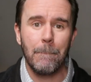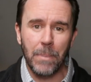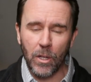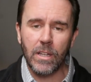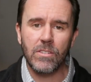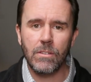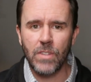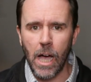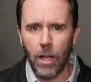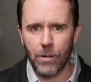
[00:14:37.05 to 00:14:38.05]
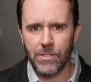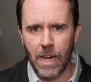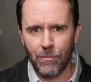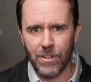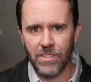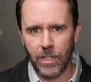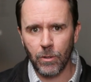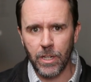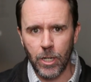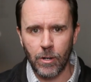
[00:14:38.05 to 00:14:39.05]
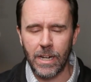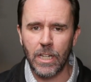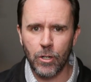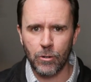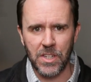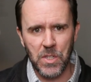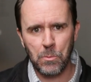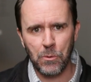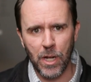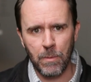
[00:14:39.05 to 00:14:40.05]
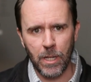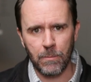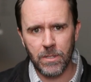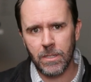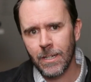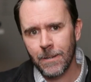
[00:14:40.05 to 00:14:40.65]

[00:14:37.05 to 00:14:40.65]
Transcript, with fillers: billions of dollars every single year in increased premiums.